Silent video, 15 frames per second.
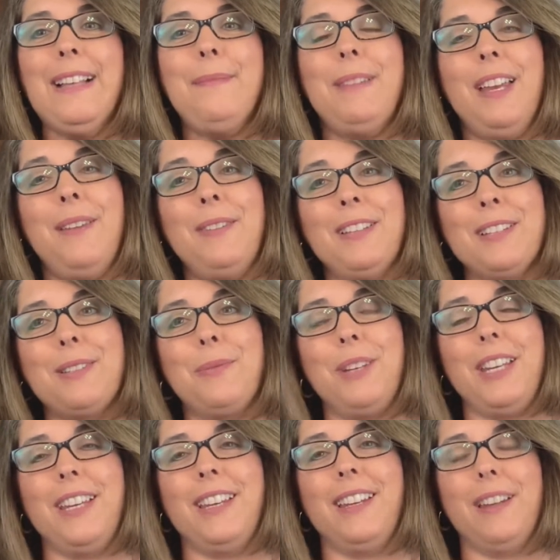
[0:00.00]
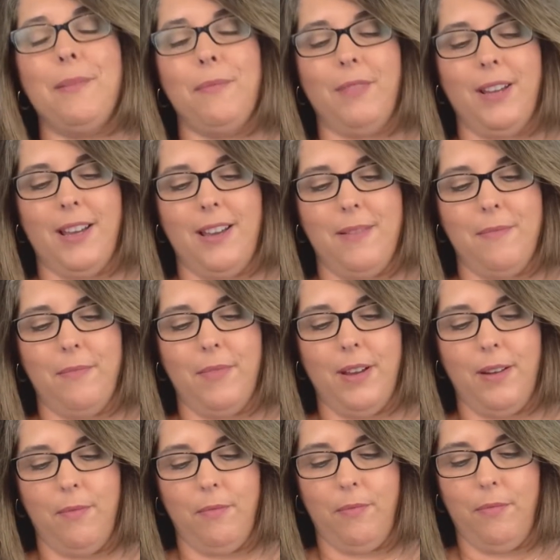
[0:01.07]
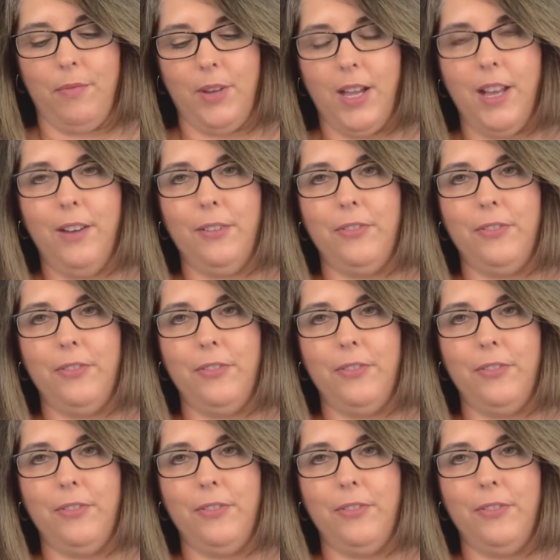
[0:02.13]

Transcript: Maybe this weekend. I'm kind